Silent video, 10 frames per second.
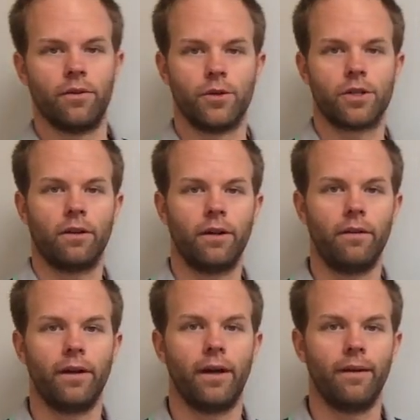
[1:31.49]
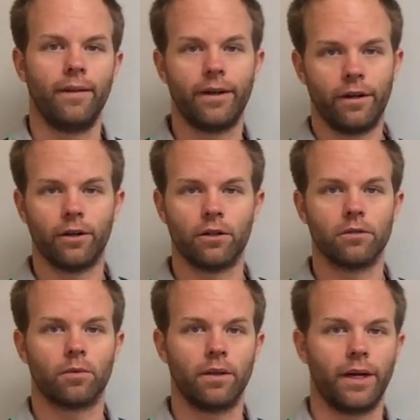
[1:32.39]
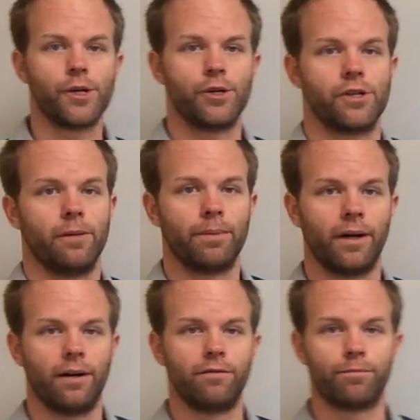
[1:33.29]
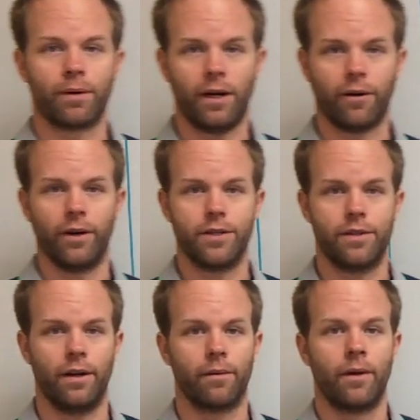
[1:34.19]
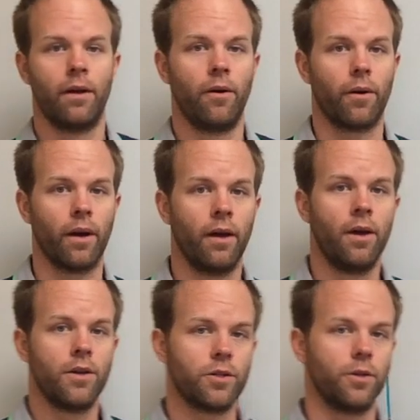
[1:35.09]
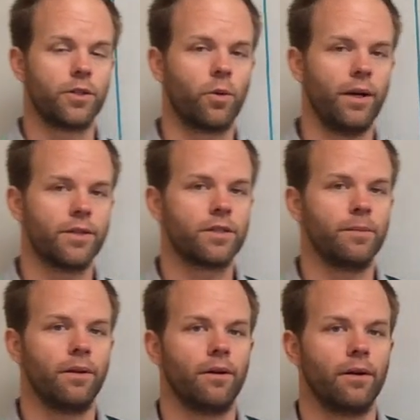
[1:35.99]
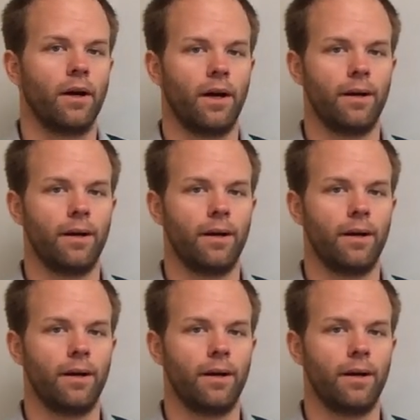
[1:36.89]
there's clearly a linear relationship of progress there. Okay, so it's quite similar.